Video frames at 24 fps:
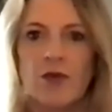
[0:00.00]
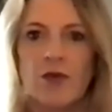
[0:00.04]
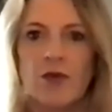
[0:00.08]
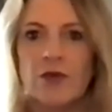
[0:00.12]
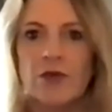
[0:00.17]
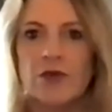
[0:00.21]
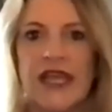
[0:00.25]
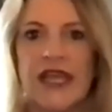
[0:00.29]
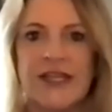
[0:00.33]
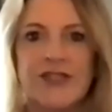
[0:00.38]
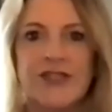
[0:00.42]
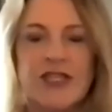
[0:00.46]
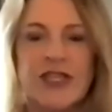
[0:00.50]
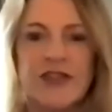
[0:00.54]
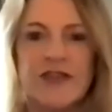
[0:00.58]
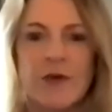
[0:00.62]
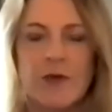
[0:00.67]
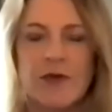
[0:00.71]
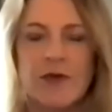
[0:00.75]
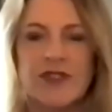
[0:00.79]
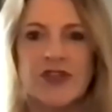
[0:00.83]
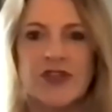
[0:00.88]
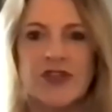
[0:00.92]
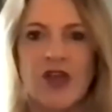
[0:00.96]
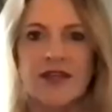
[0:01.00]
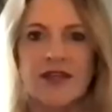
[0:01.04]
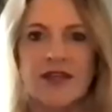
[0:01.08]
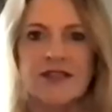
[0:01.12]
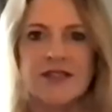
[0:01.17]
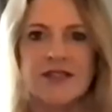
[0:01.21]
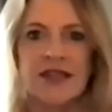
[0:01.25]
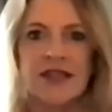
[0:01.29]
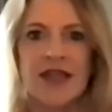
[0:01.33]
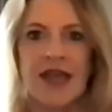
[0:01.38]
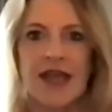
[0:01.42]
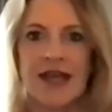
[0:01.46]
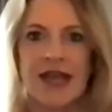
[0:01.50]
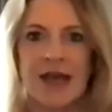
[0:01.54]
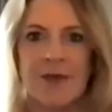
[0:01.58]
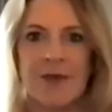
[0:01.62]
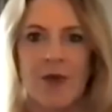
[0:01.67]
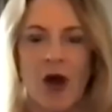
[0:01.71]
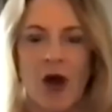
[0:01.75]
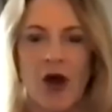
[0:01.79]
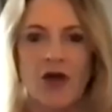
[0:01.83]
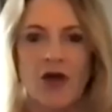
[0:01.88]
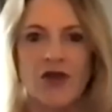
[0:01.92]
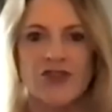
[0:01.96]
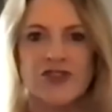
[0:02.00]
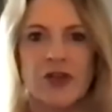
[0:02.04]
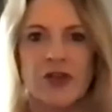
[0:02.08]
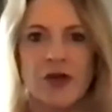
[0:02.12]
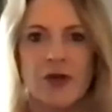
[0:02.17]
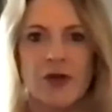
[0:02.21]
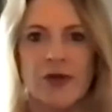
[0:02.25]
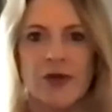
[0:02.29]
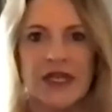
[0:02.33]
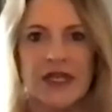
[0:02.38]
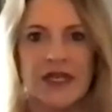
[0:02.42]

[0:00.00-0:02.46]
Lake Geneva, Wisconsin, and I'm also